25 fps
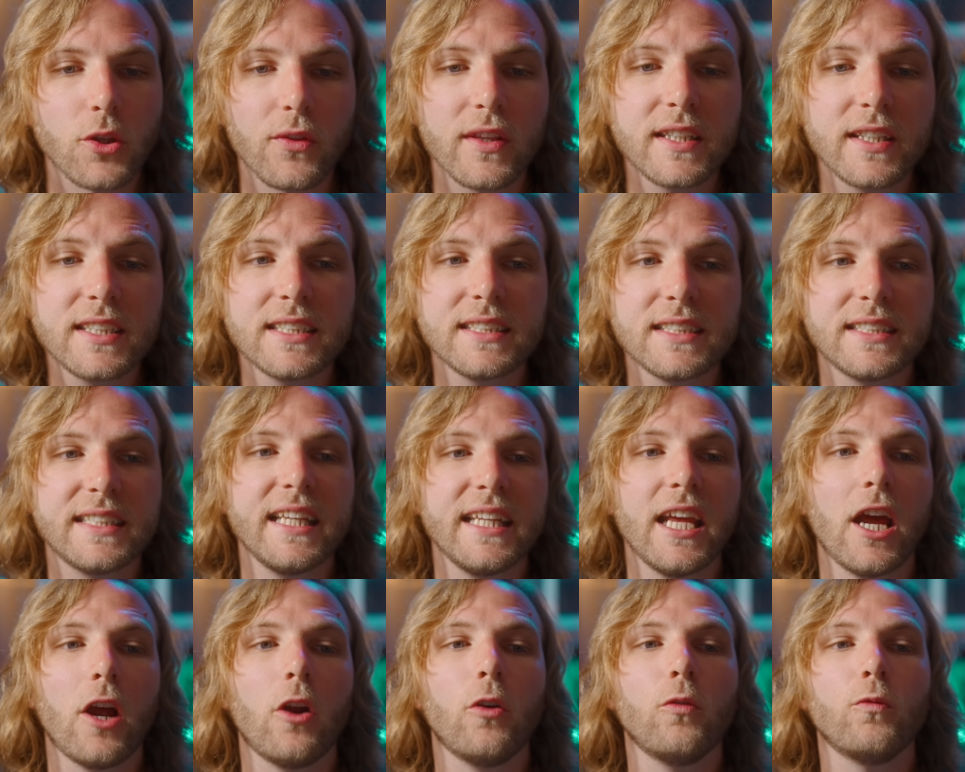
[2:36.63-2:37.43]
this is
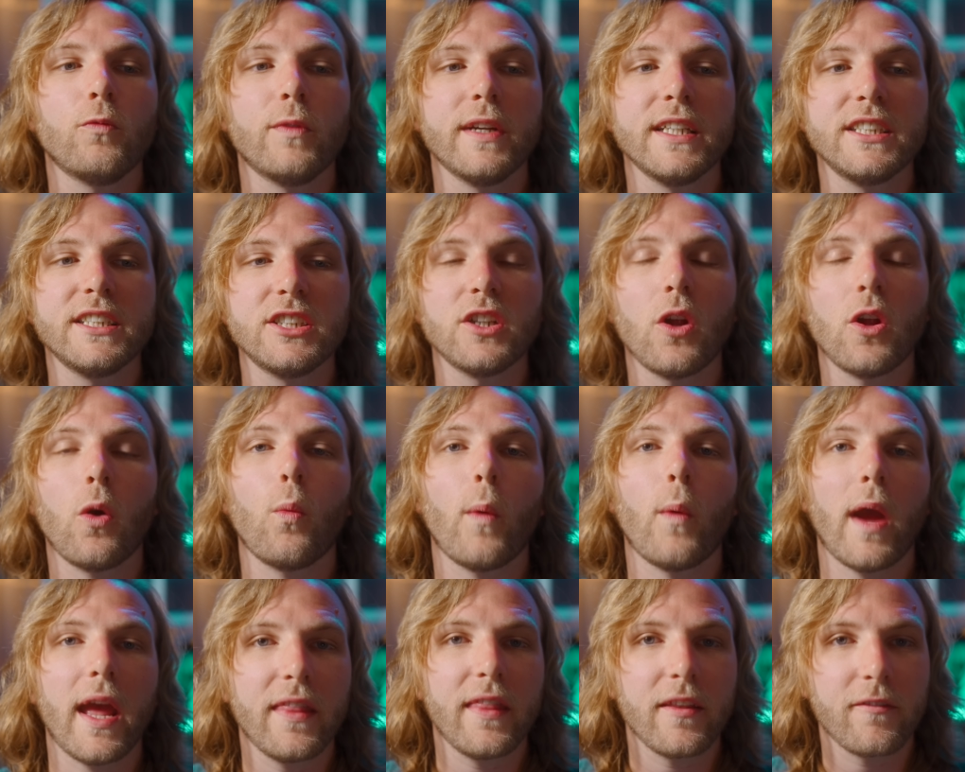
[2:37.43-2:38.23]
the original
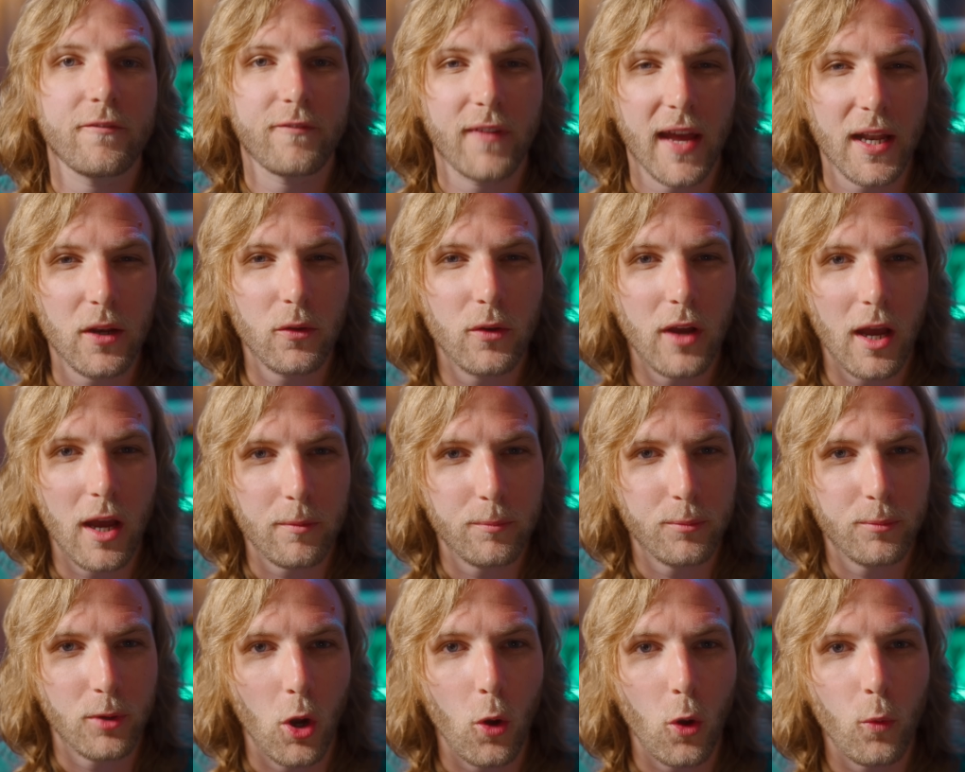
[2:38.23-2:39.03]
way that Final
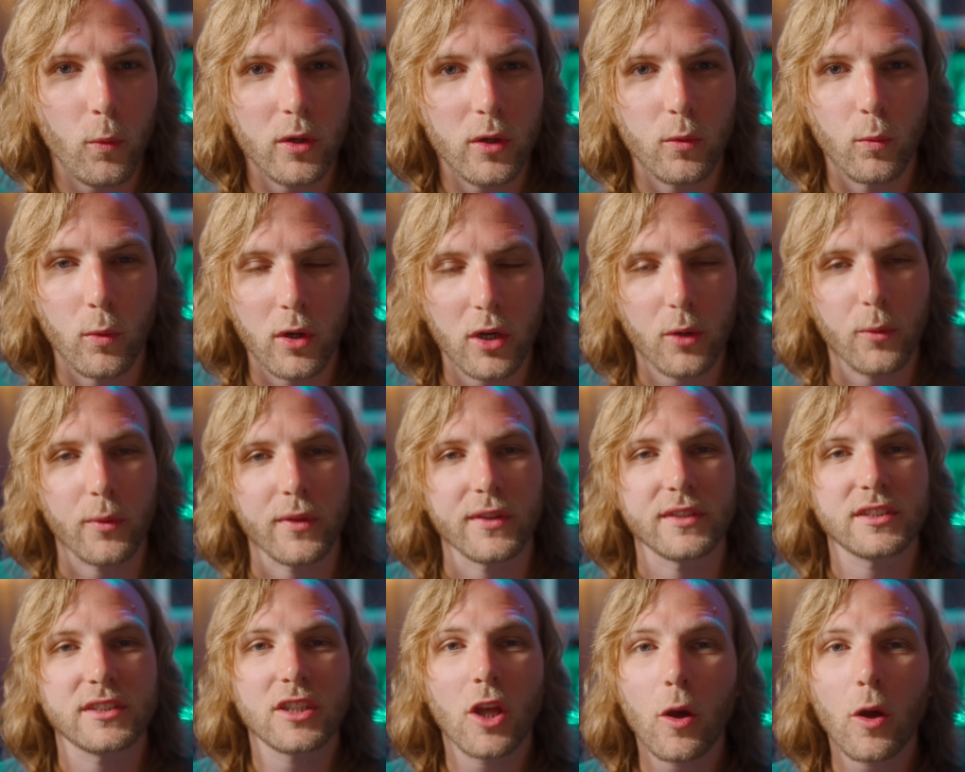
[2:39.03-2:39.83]
Cut Pro would work
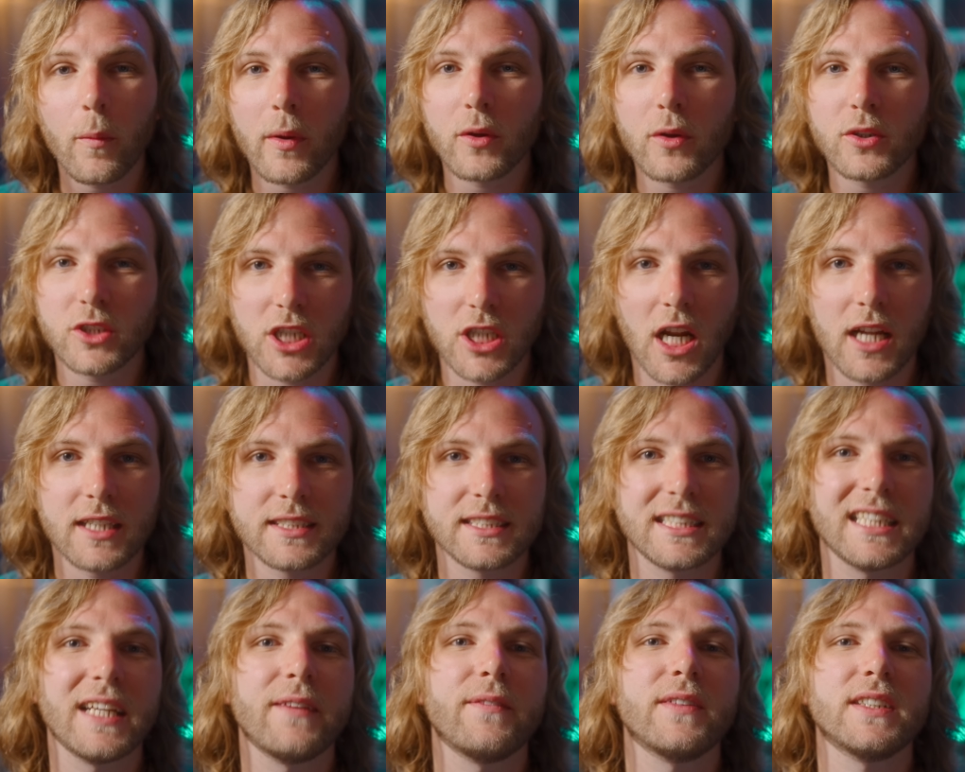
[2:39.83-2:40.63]
with slow-mo
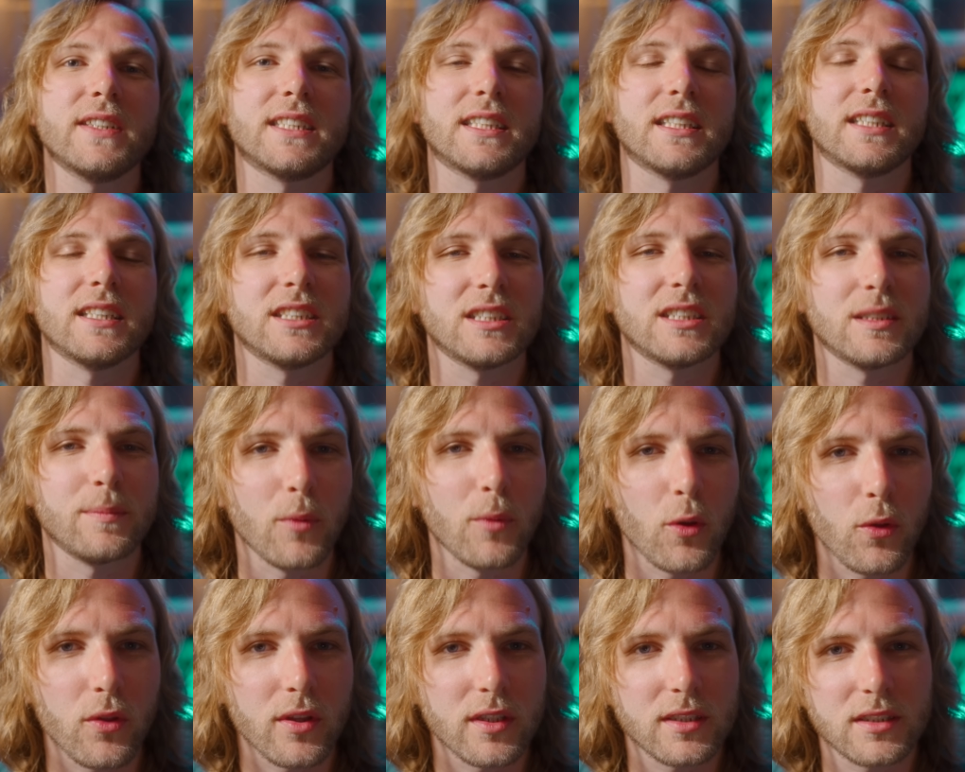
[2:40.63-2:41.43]
shots to give us the
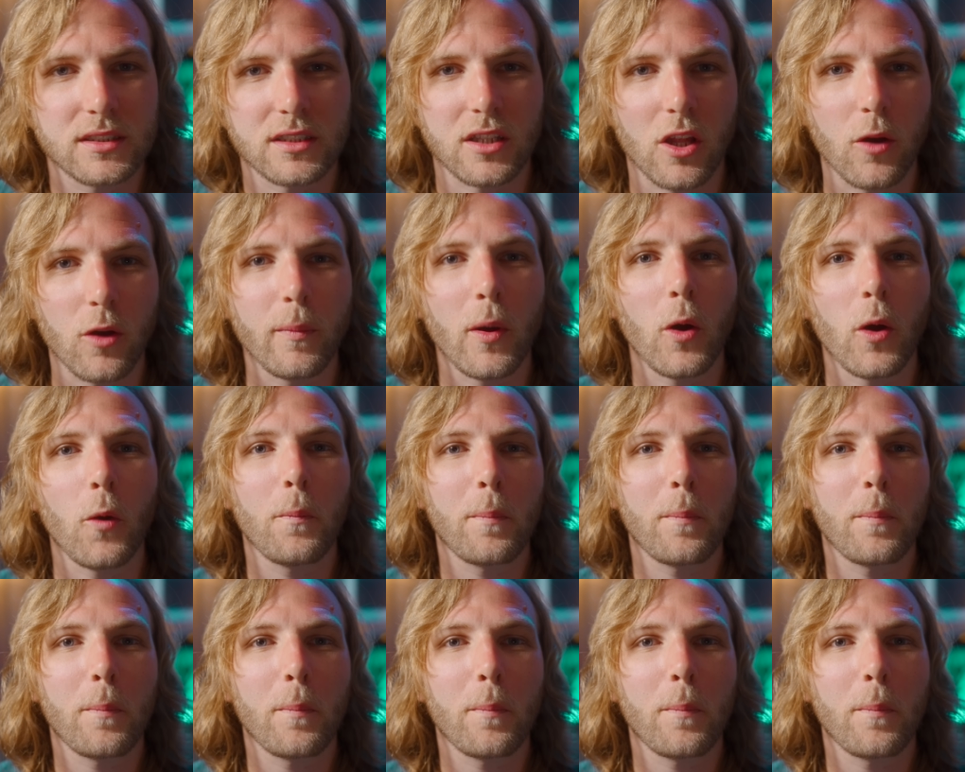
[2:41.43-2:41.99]
smoothest slow-mo